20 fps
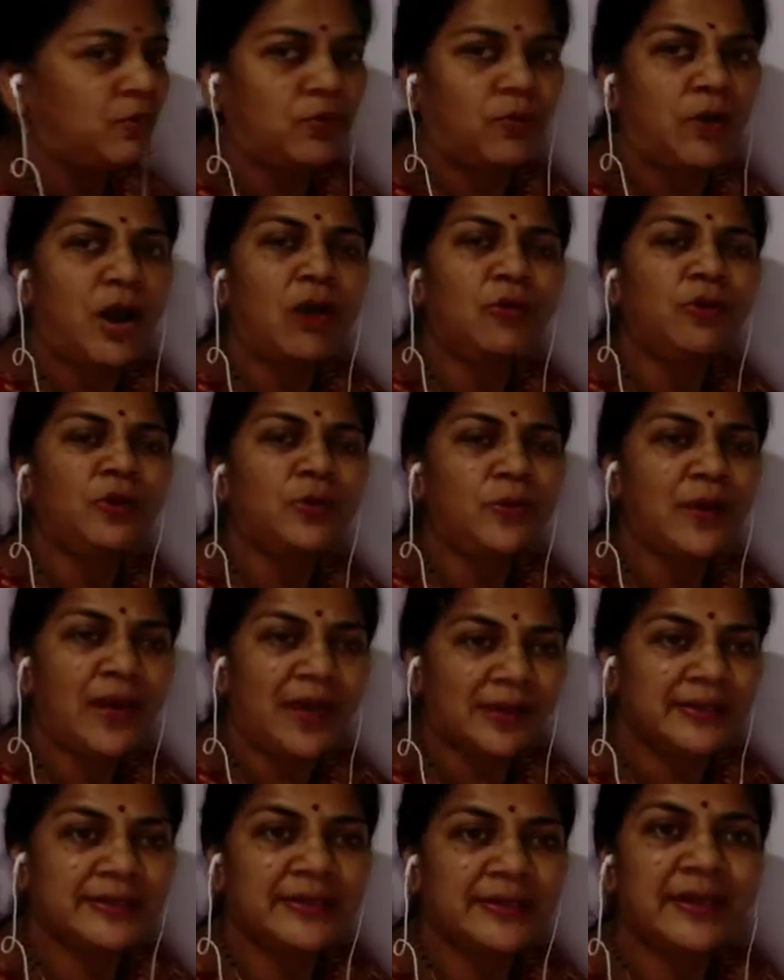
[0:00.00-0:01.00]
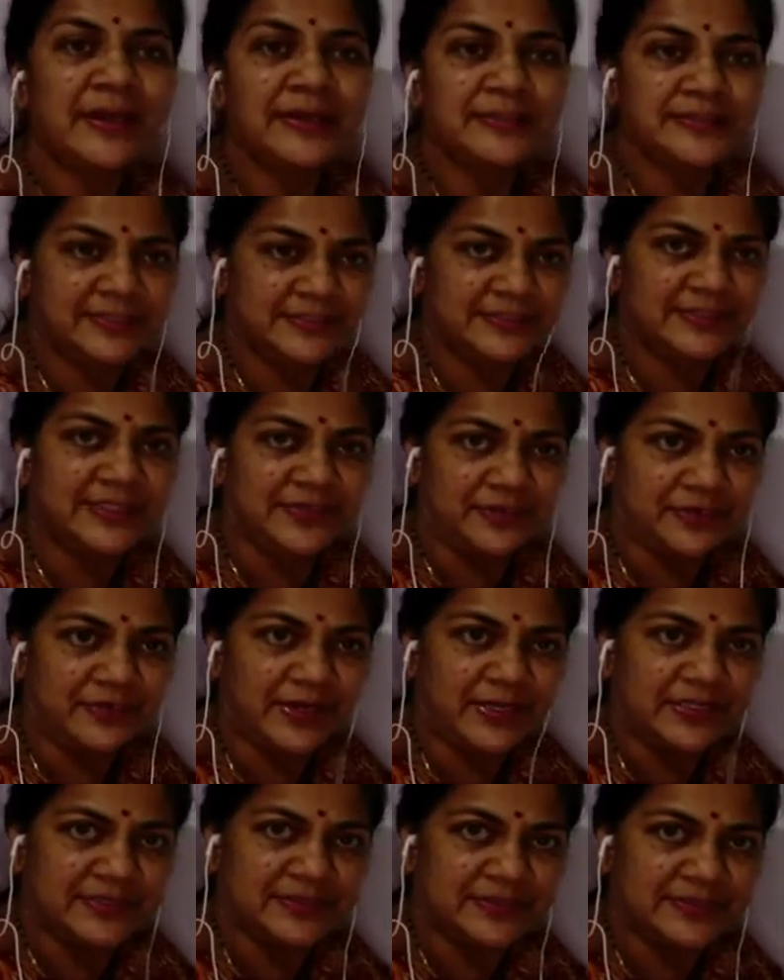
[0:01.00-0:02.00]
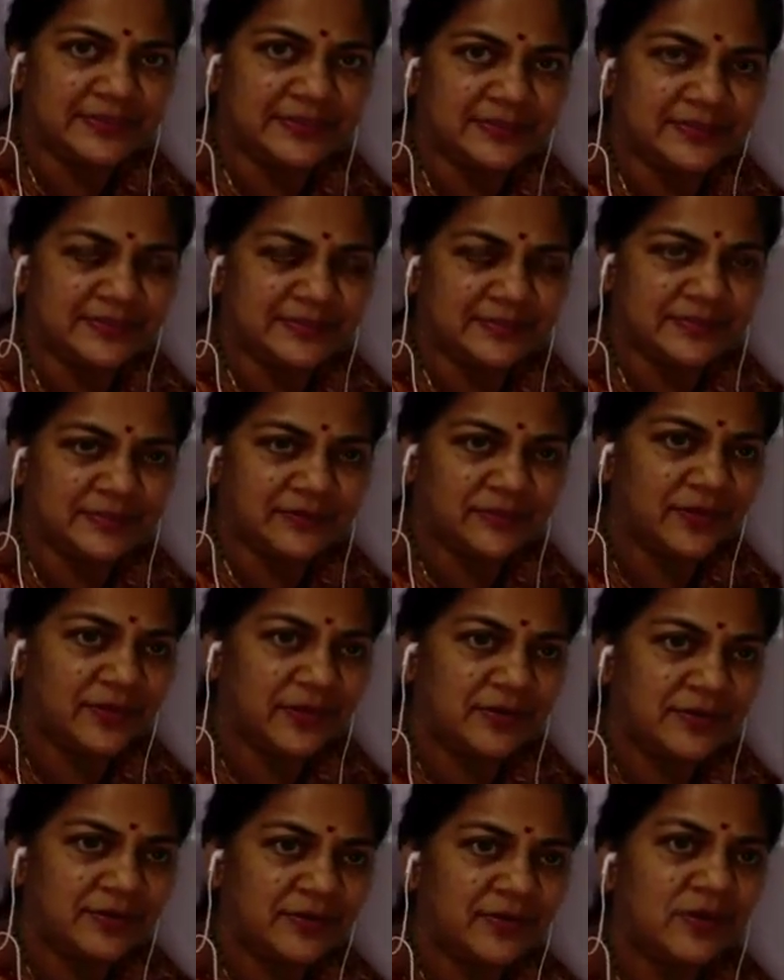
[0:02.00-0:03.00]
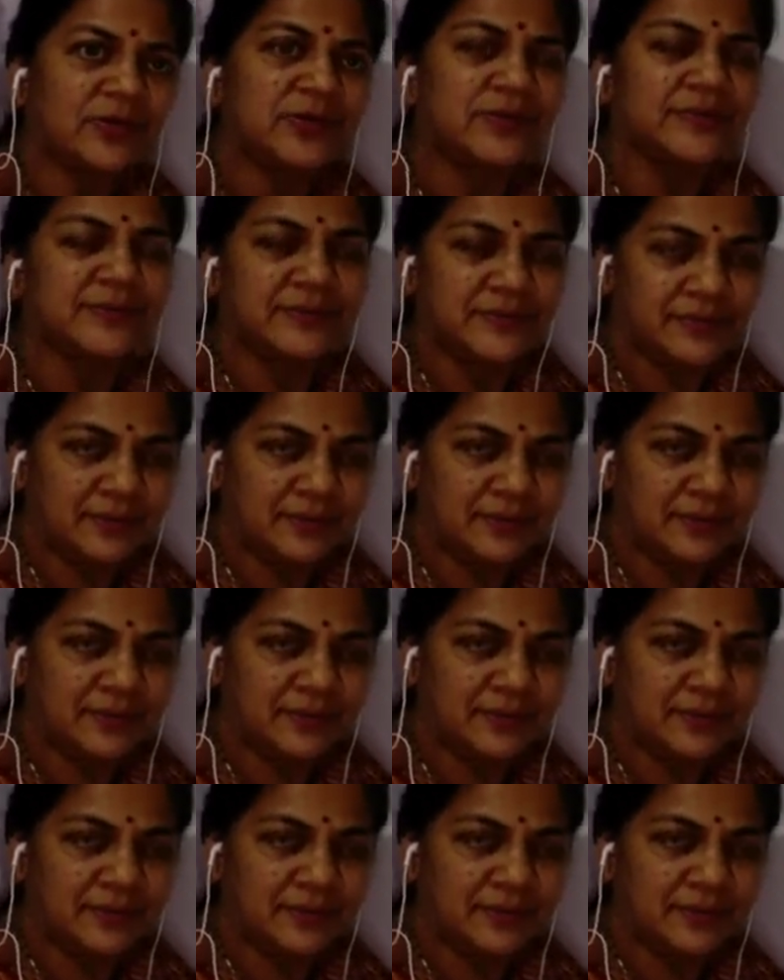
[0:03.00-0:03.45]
how do we analyze the tetrads? Okay. Now, this